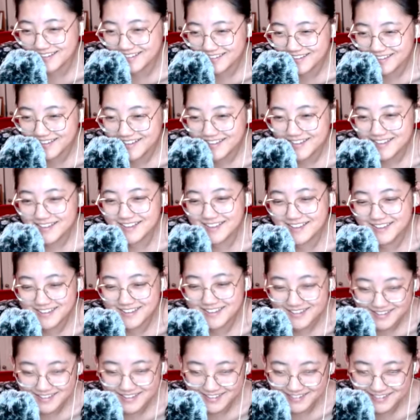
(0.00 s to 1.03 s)

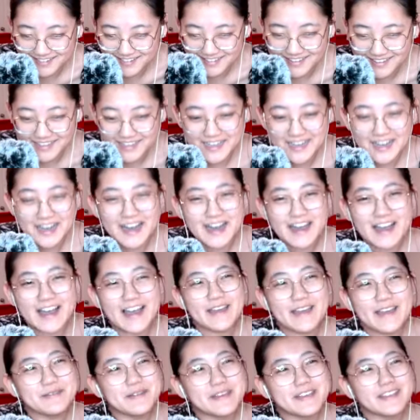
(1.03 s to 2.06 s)

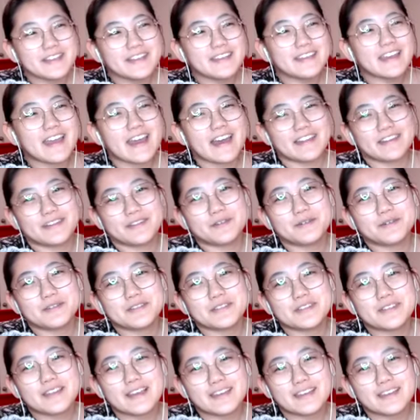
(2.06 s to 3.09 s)
I mean, yeah,
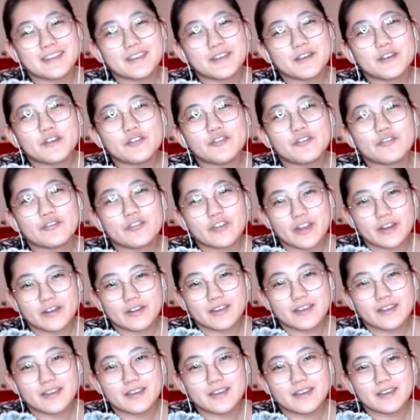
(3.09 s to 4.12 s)
they're
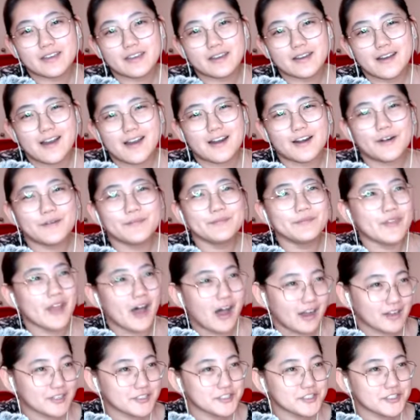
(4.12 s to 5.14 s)
very
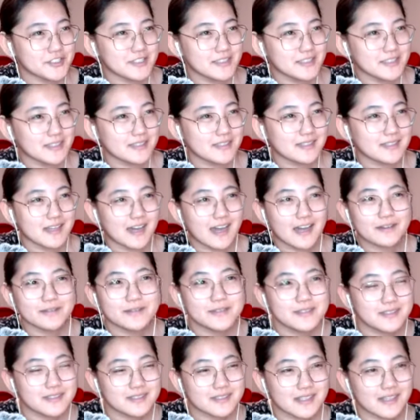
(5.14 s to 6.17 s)
obnoxious, I
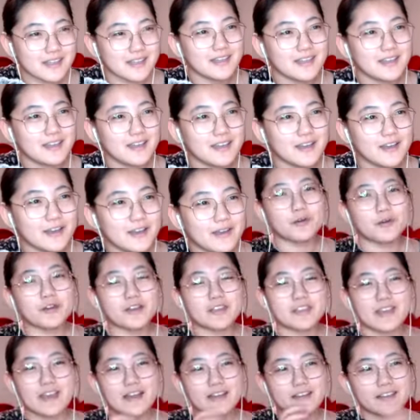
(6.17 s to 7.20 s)
would say. For
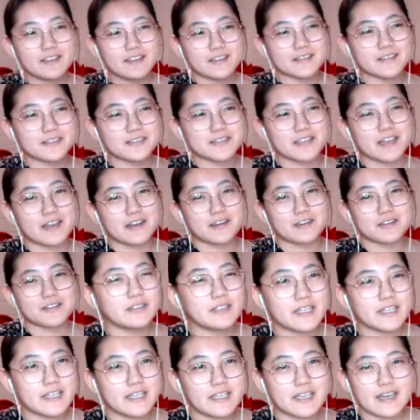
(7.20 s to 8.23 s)
Yang Yang's character,
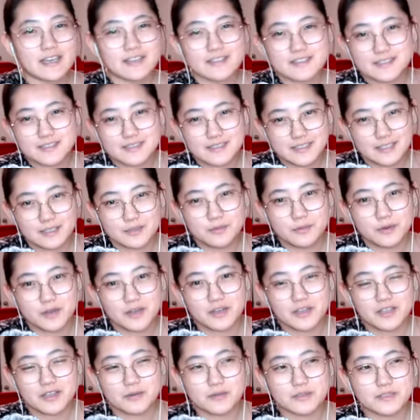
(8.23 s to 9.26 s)
he had a scene where
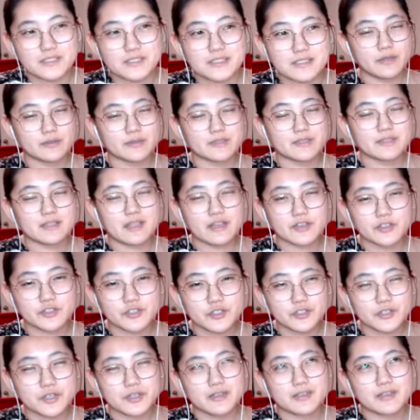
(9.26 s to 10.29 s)
he was
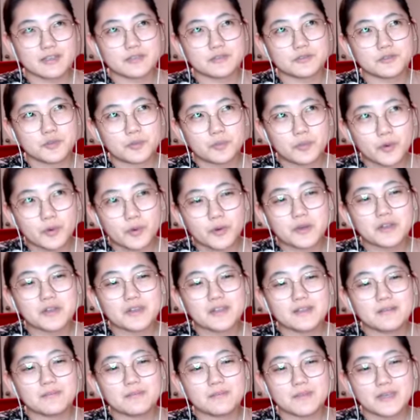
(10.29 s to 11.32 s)
lecturing his
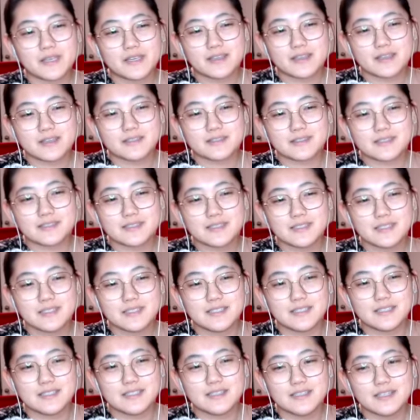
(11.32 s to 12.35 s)
subordinate because
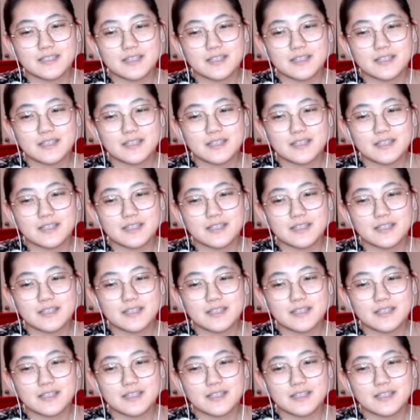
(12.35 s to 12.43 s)
he